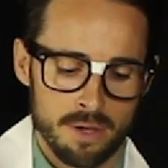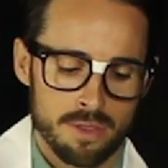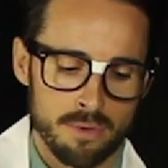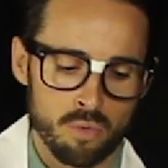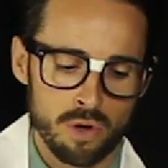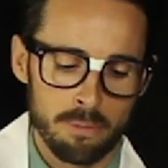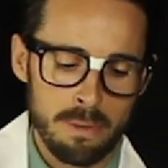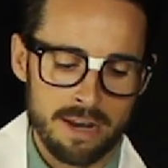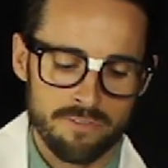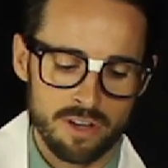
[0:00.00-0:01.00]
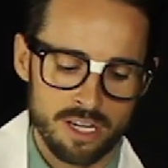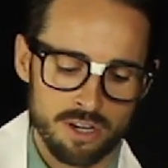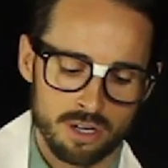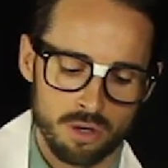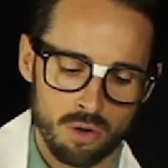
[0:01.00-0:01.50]
real benefit here,
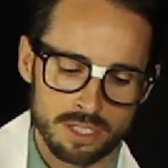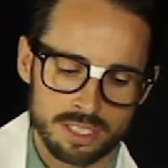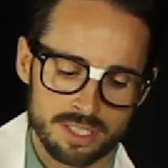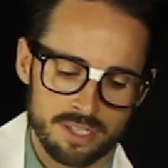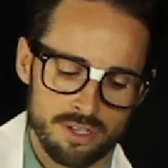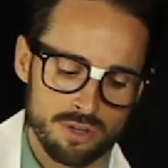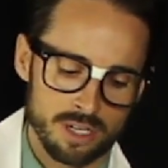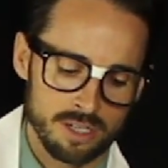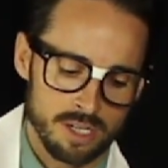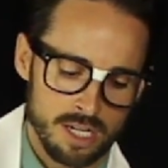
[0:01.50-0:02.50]
of course, is that you can